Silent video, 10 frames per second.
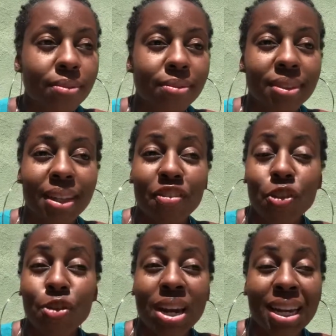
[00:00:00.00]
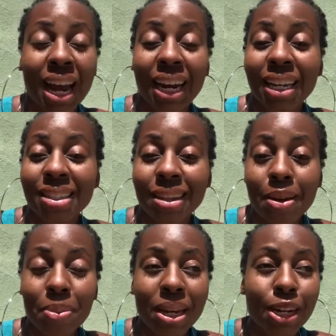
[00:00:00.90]
give you any kind of heads
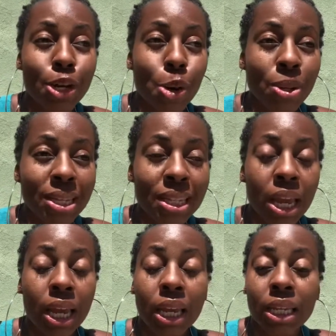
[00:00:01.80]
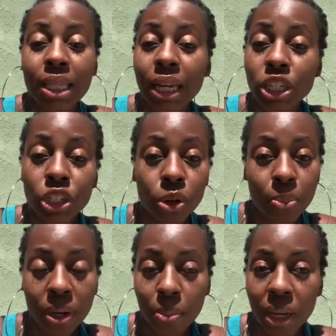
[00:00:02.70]
up, any notice. They just show
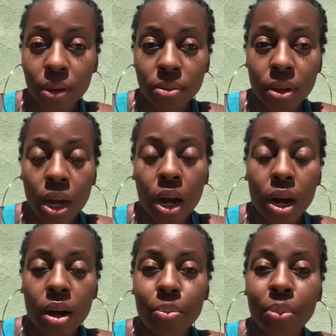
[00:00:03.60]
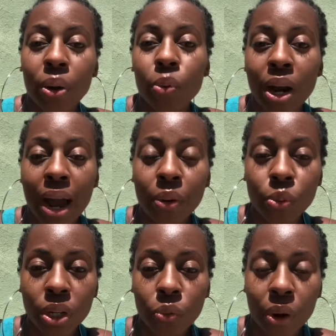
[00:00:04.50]
up in the mail. But what I
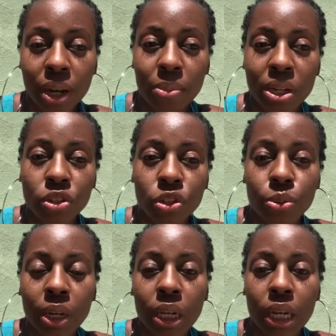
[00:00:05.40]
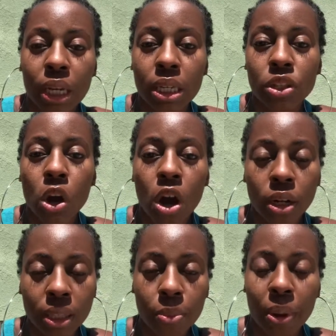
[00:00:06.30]
would recommend doing is
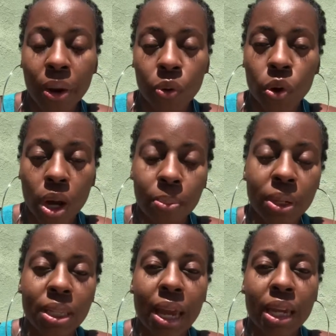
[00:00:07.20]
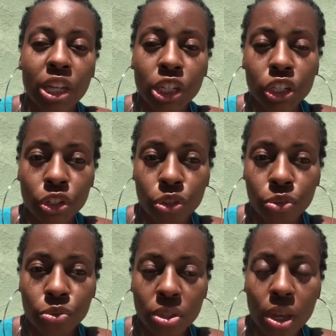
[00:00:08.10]
calling the payroll company that
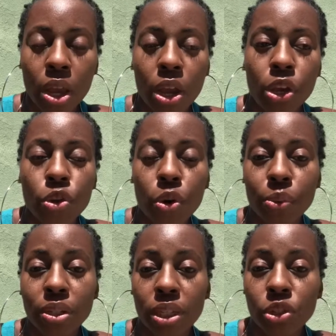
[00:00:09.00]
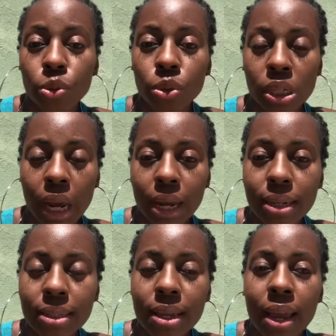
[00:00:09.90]
issues your residual
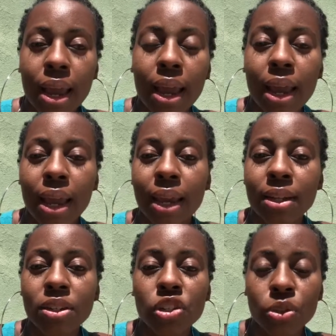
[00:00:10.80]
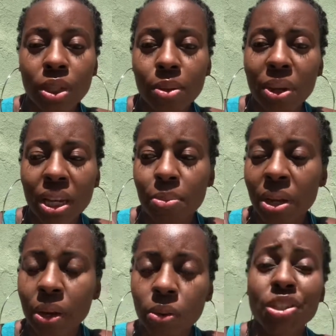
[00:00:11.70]
checks and shooting them an
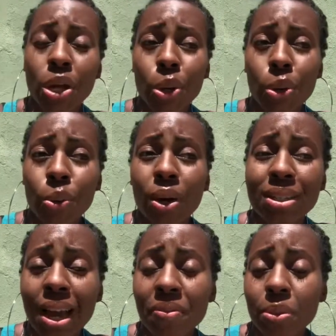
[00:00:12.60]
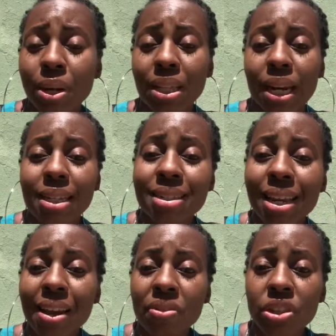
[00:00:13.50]
email. So aside from the money that I
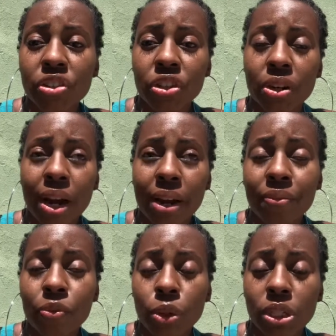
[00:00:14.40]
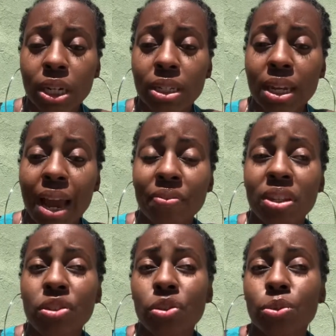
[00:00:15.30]
saved this year, I am fortunate to have
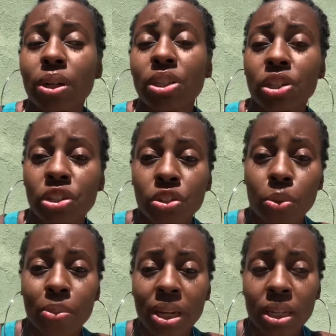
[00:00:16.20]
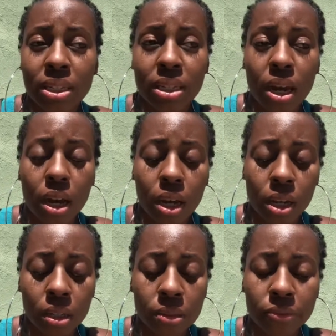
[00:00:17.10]
these 2 additional means of